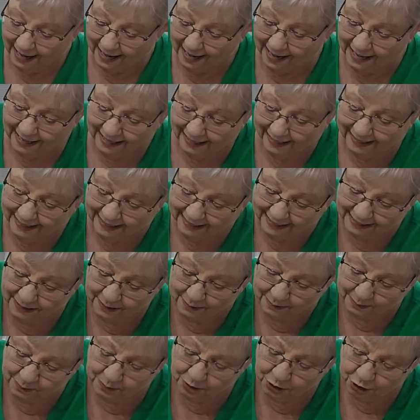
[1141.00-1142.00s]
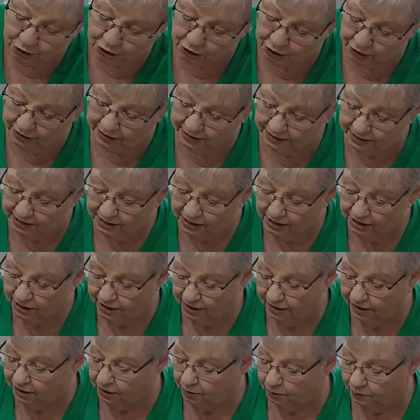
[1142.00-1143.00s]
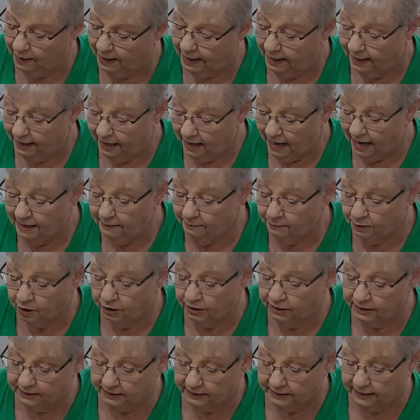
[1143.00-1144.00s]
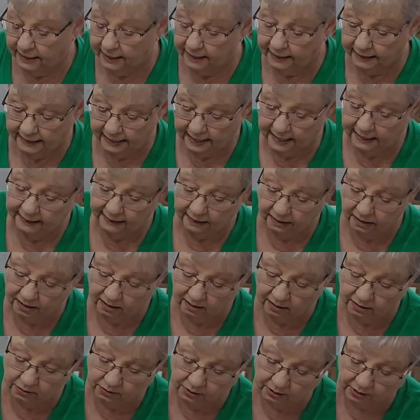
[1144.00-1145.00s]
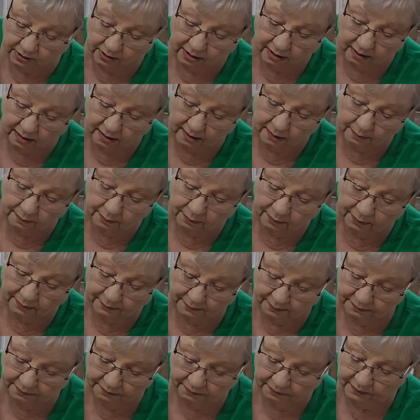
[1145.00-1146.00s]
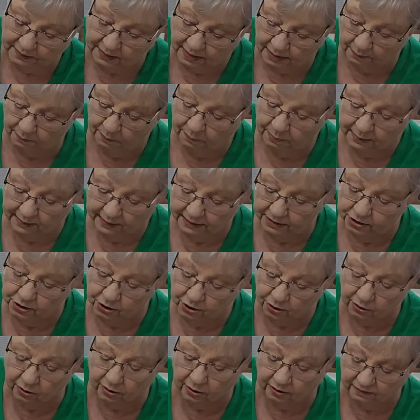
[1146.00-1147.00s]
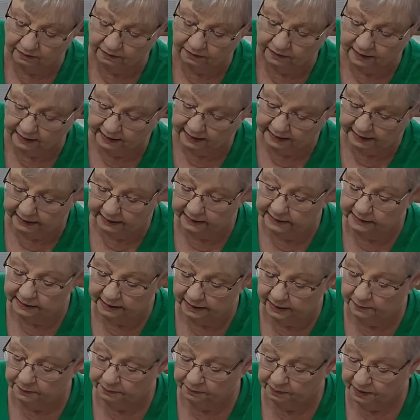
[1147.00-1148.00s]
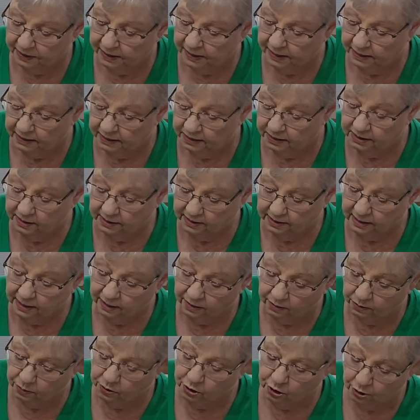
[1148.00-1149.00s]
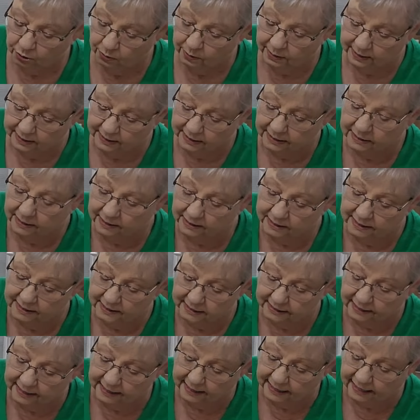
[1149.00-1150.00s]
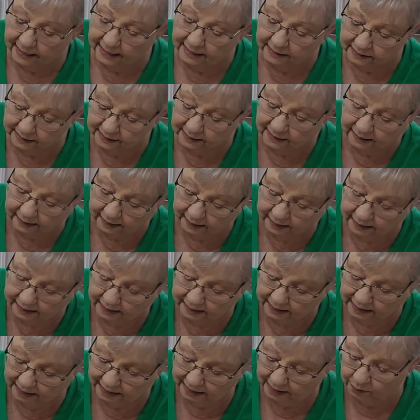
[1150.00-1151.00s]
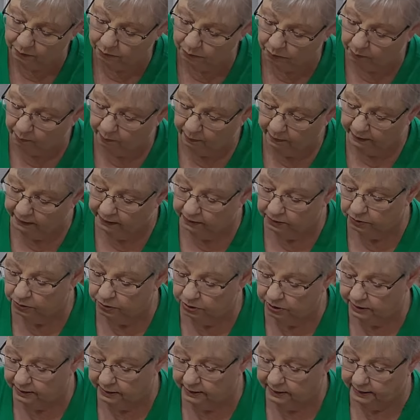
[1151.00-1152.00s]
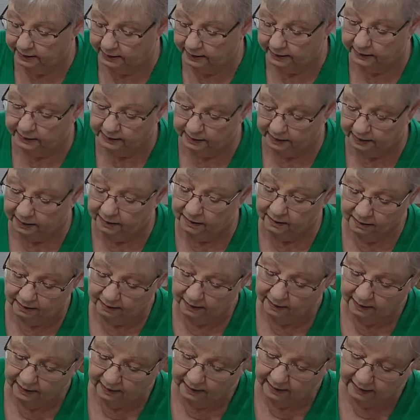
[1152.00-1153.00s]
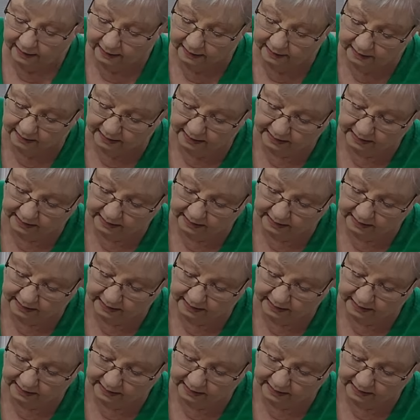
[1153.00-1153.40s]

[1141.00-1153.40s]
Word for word: am just so, I'm going to take a close-up picture of this so you can see it and I will post it in